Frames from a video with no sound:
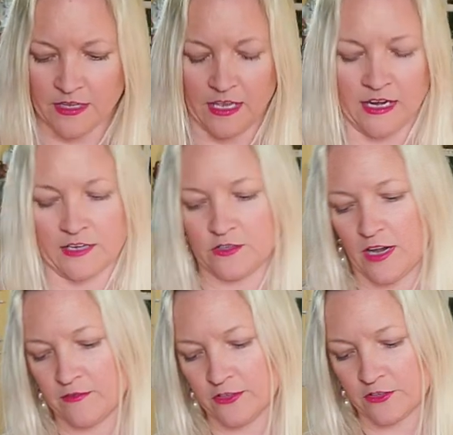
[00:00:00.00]
and I do
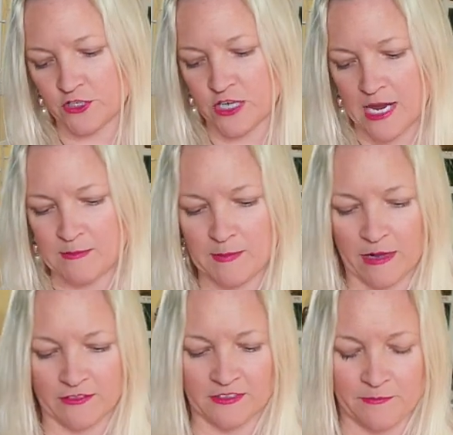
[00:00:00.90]
have a little shame
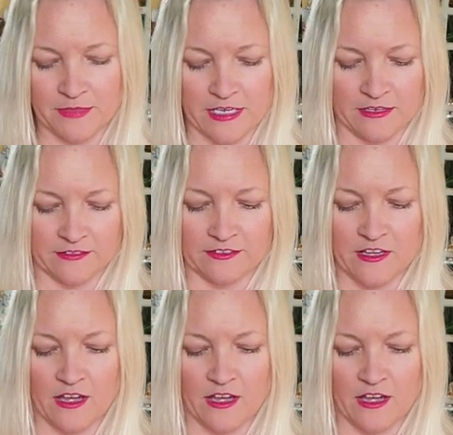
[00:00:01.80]
about some things.